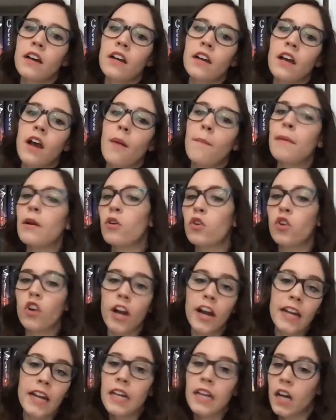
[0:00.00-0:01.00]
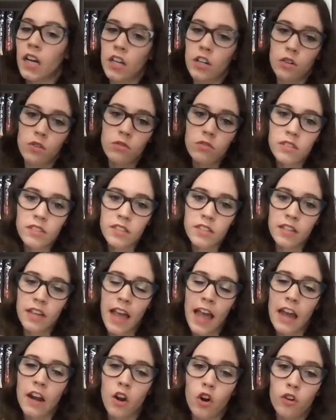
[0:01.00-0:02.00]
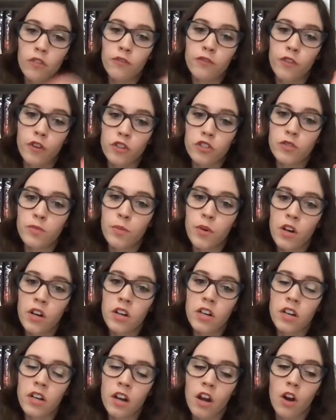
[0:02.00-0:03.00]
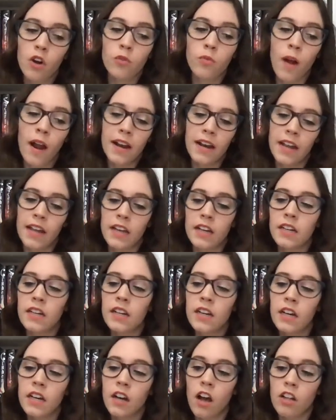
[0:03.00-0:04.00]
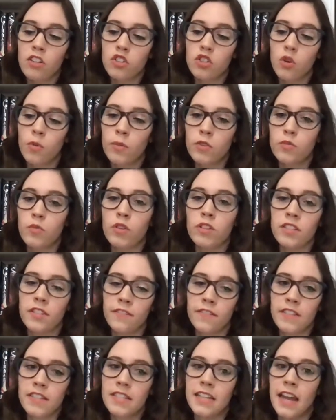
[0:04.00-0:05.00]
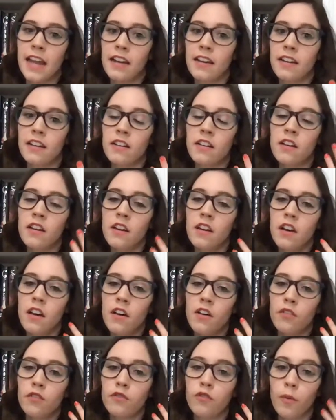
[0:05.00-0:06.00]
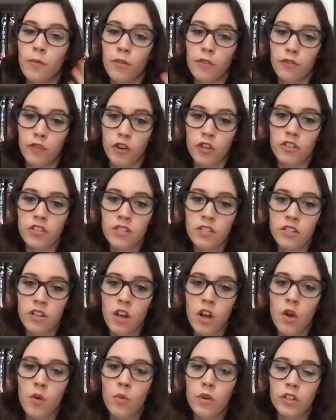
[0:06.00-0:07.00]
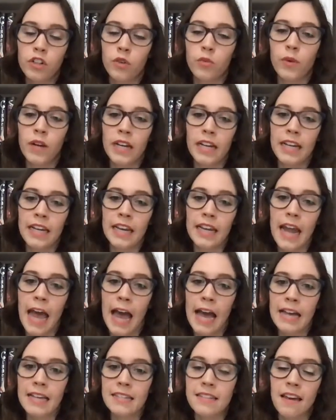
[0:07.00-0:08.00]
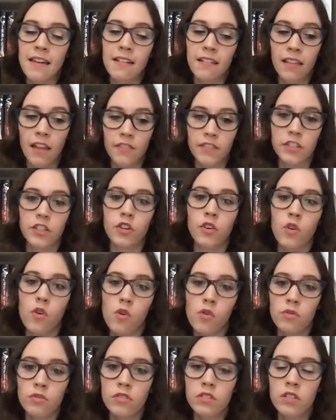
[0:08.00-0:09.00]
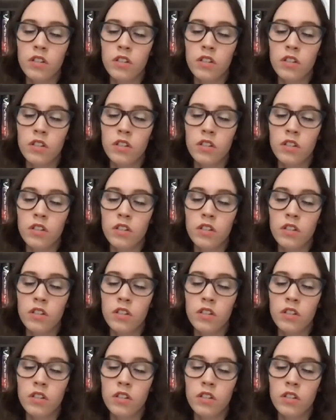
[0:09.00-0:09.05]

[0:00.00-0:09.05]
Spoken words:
middle grade, young adult. And her first book, her writing got so much more sophisticated from the first when you're reading it as an 11-year-old